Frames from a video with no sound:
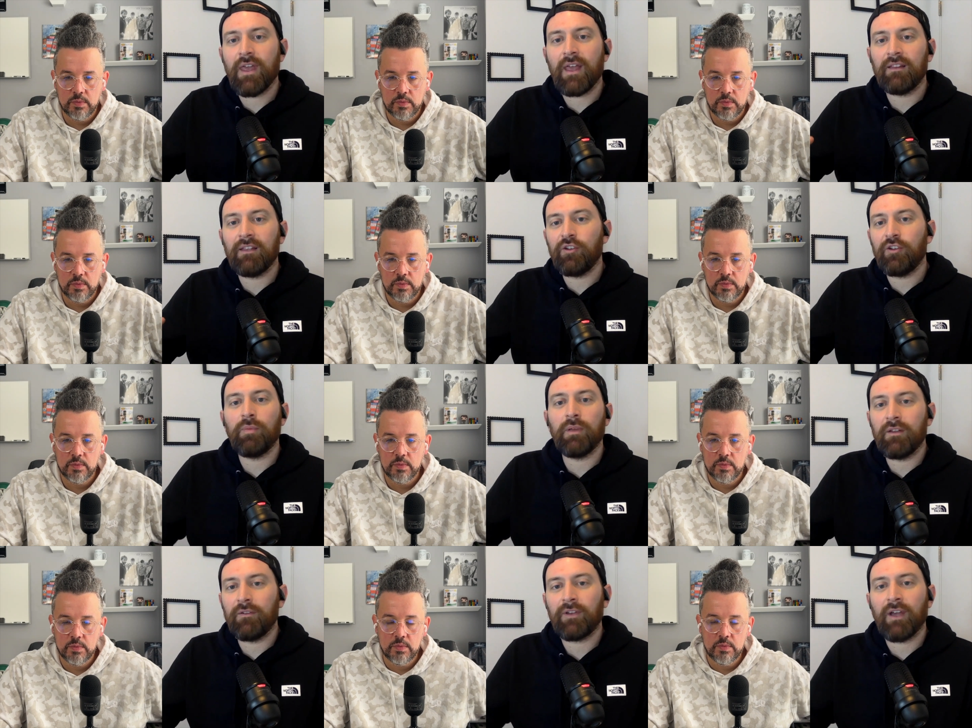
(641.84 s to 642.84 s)
Speaker 1: or that little
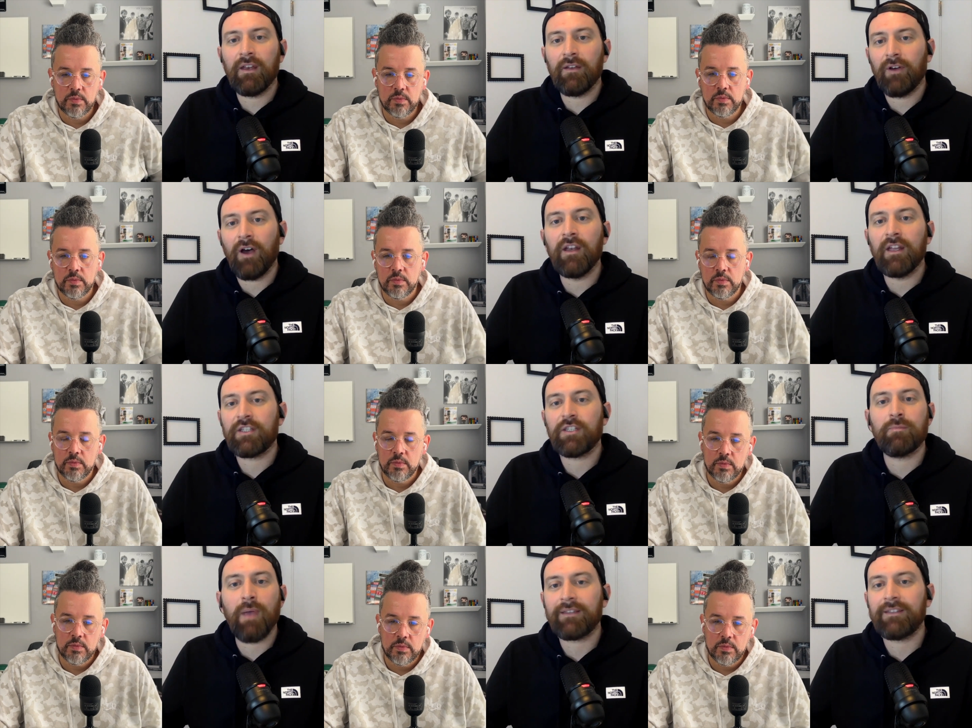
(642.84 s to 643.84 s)
bit of kind of
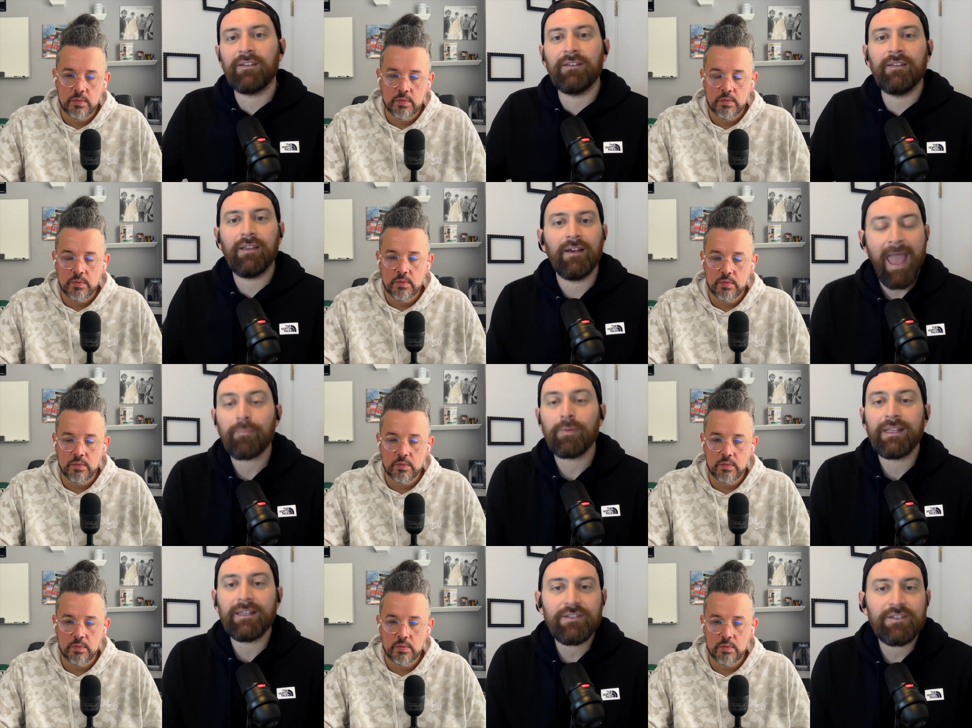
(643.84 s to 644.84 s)
unexpected
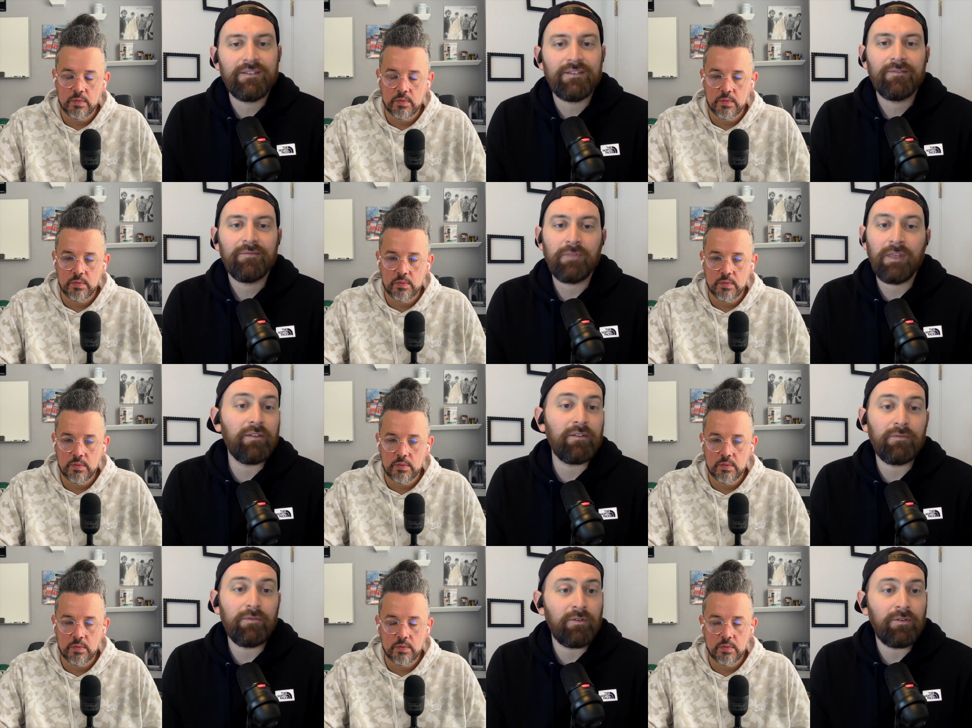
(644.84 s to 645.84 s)
happenings,
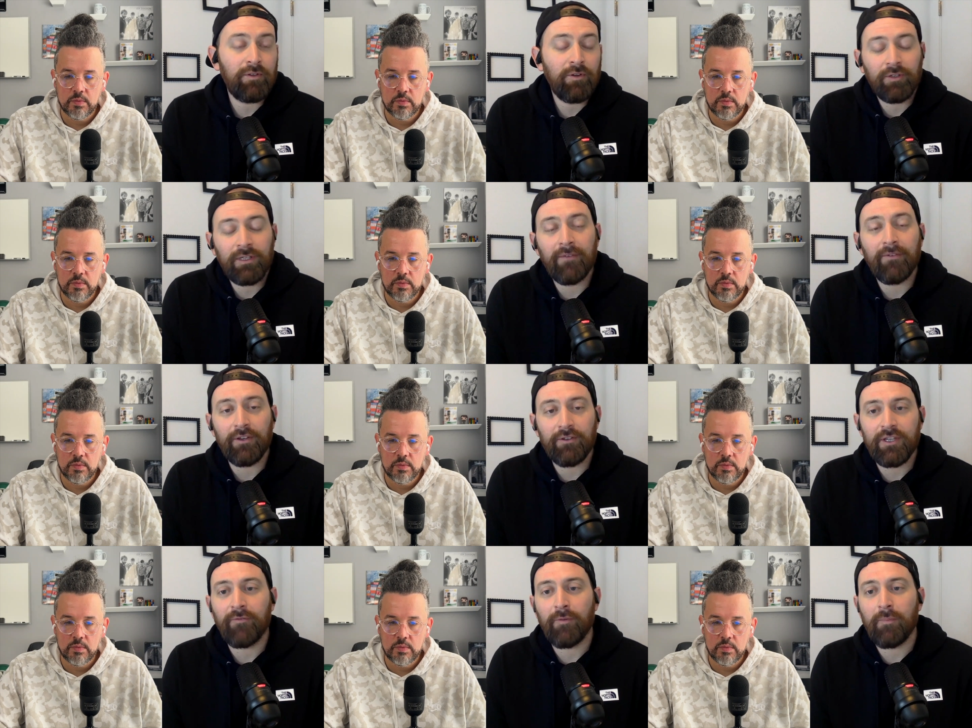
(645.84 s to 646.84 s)
then you're giving
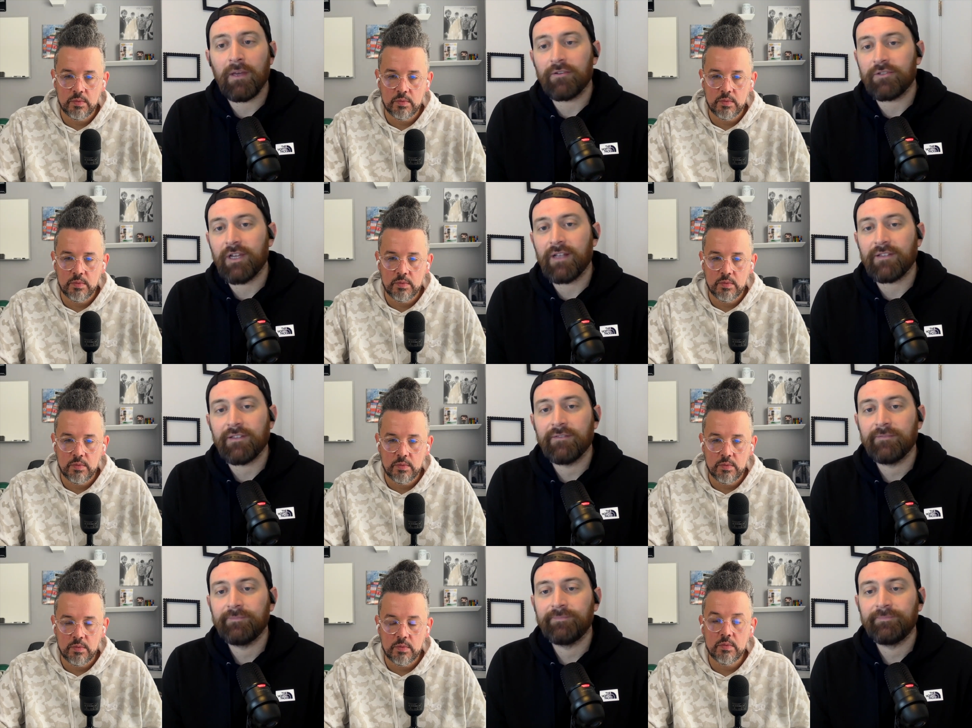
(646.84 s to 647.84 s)
yourself a better chance.
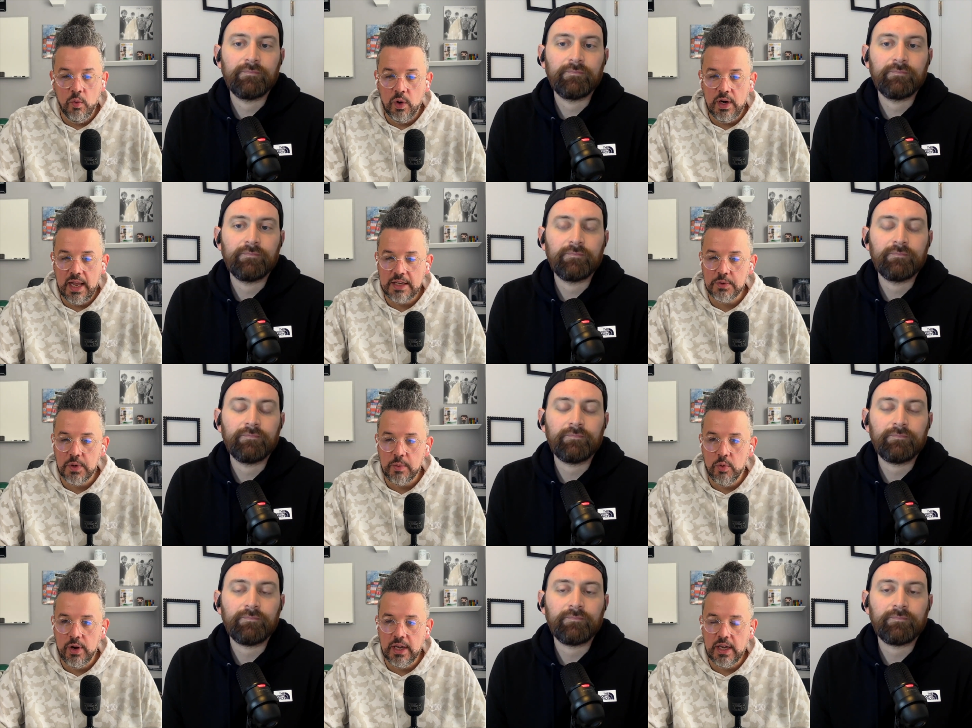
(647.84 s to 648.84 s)
Speaker 2: One last quick
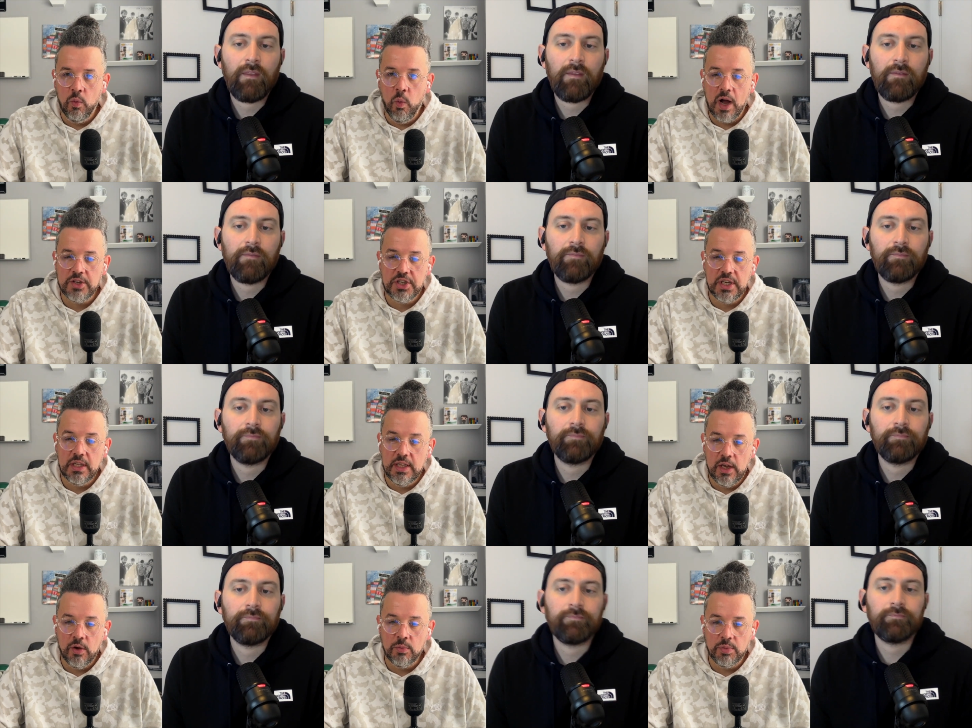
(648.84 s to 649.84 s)
point. Watching
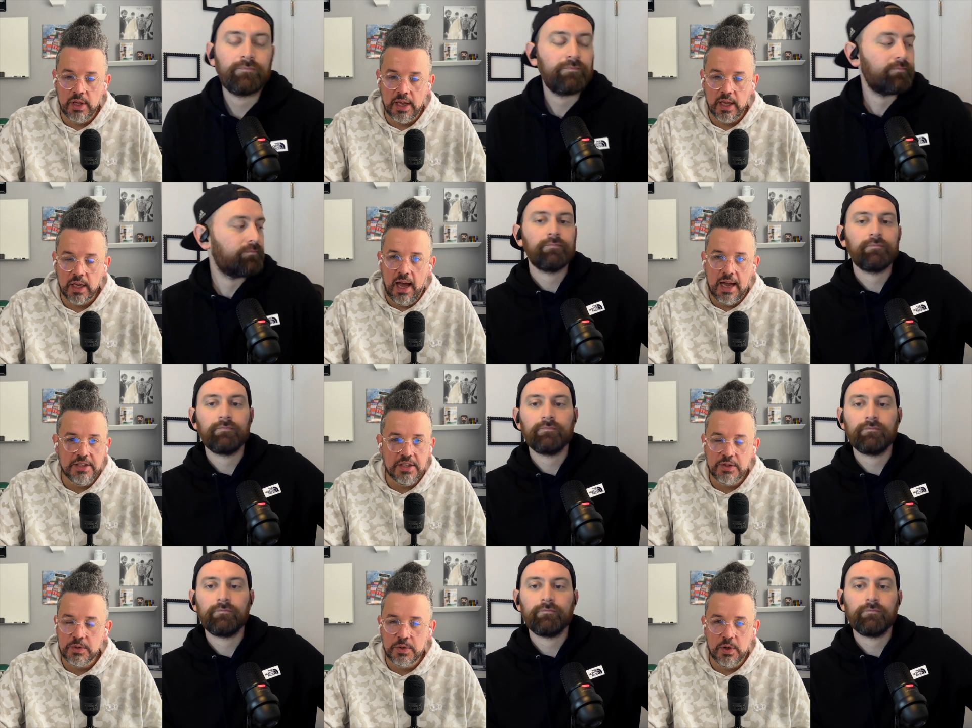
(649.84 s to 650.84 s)
Lyon play, I
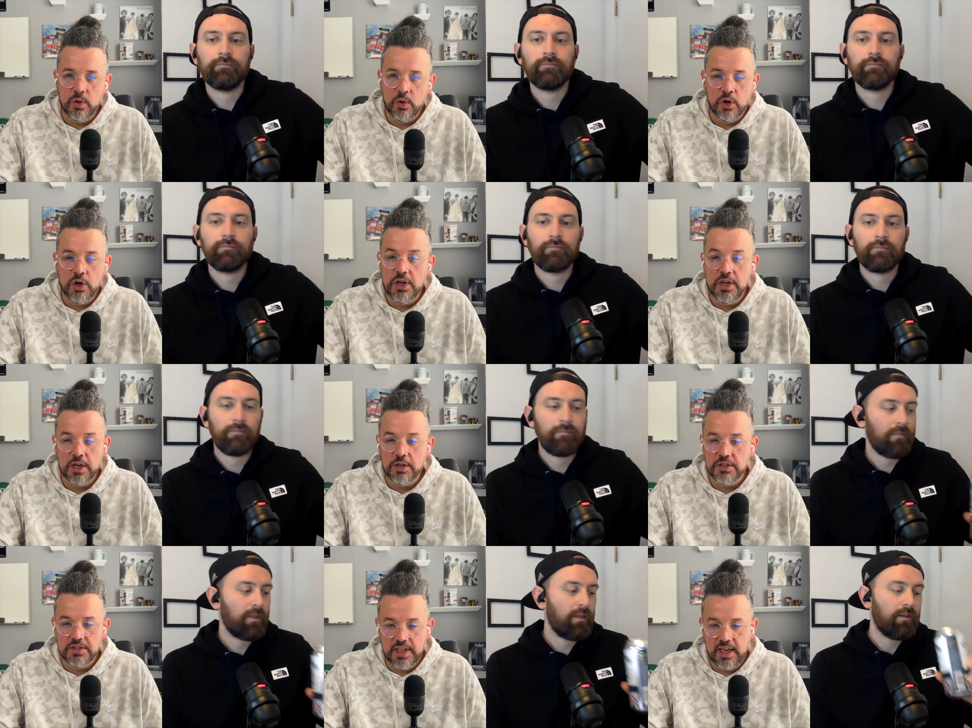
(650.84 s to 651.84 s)
just couldn't
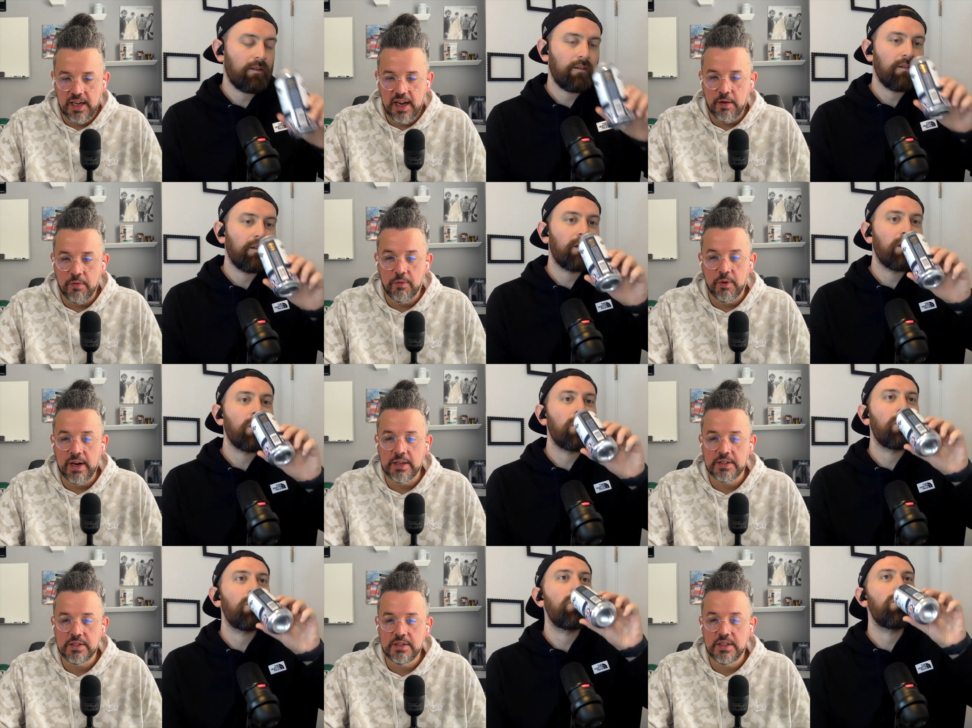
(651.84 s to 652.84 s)
understand how
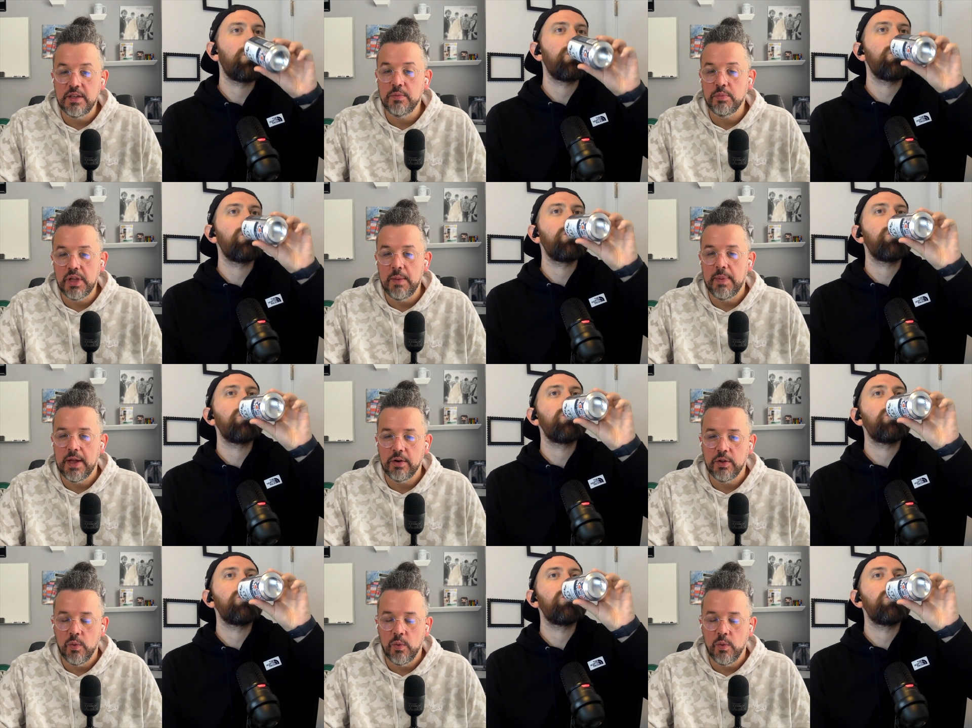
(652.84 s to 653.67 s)
France didn't play better in the